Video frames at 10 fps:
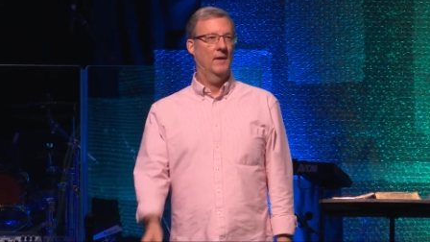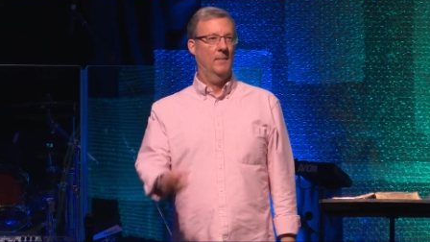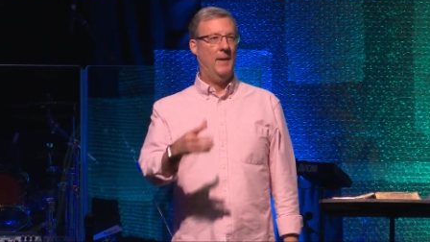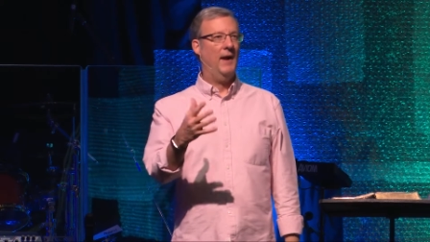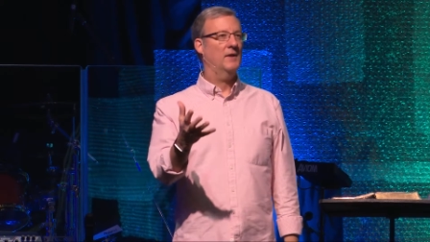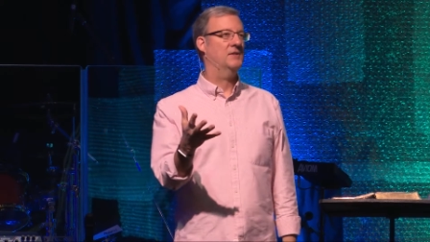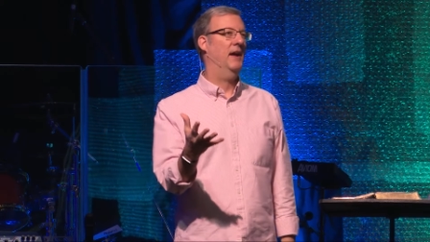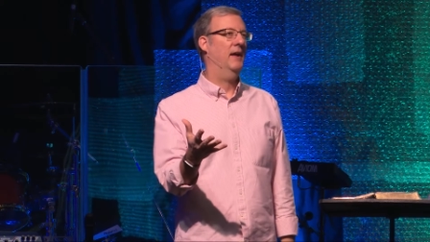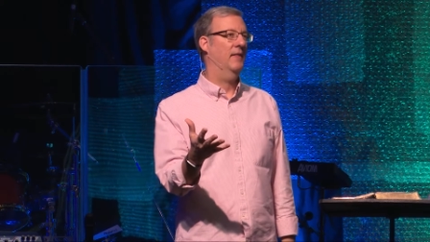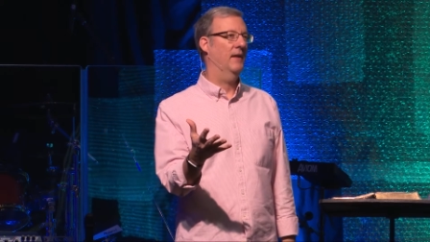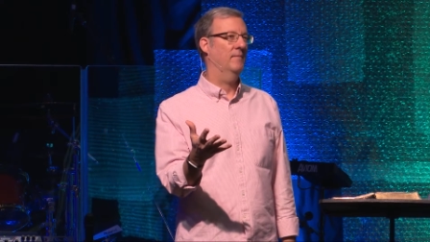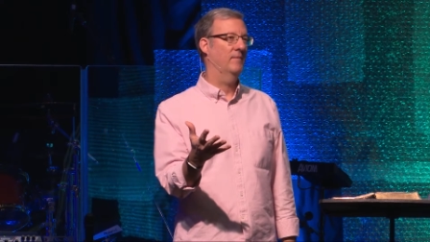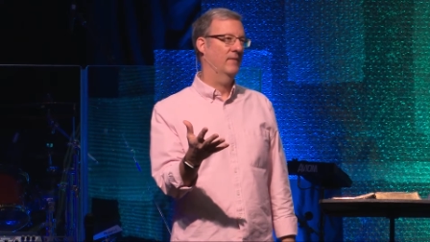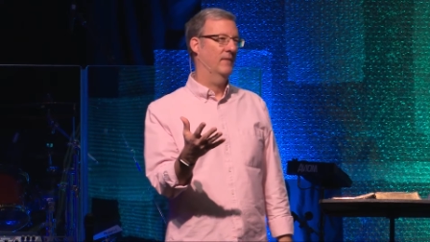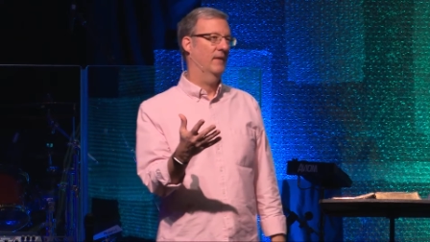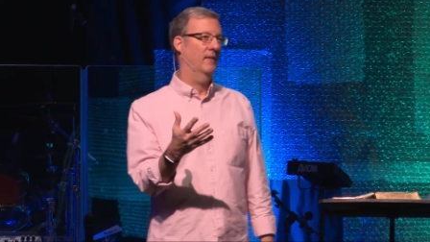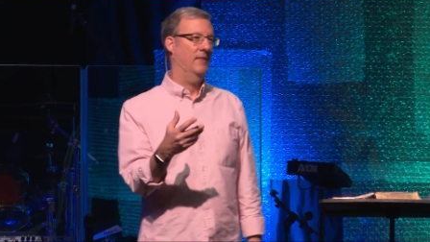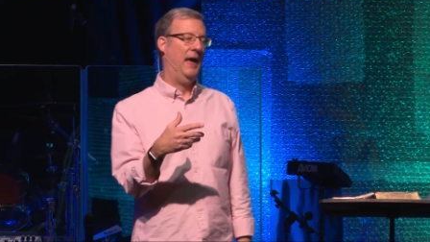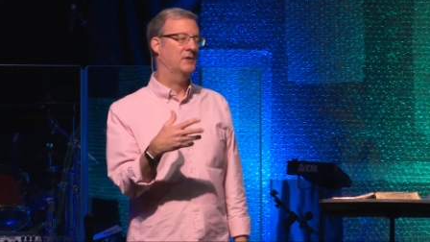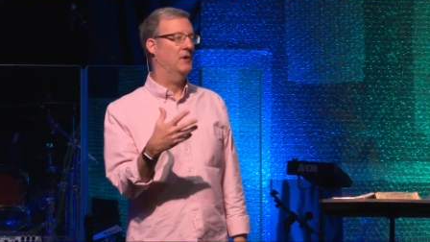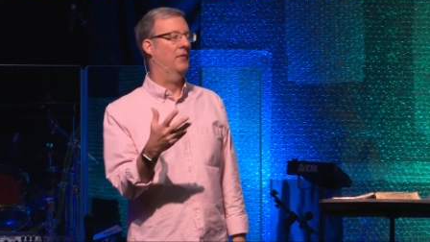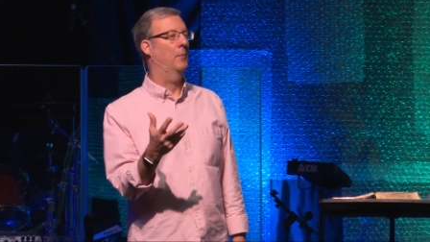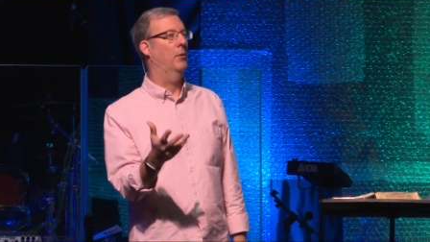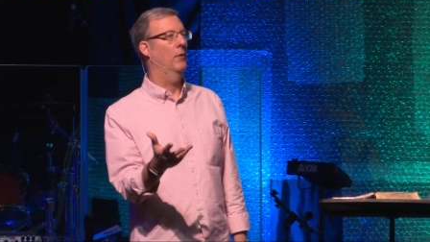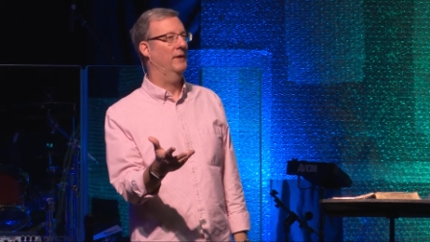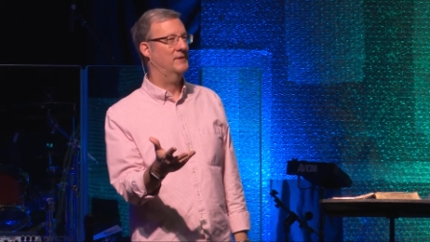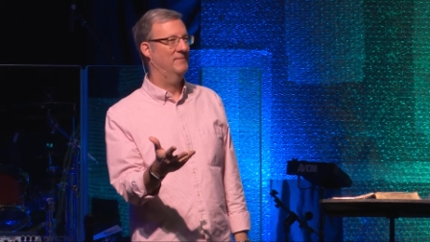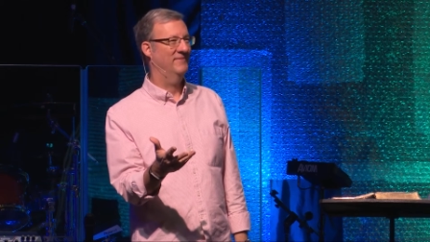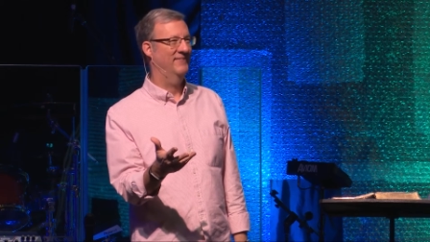May I say that that is not the point?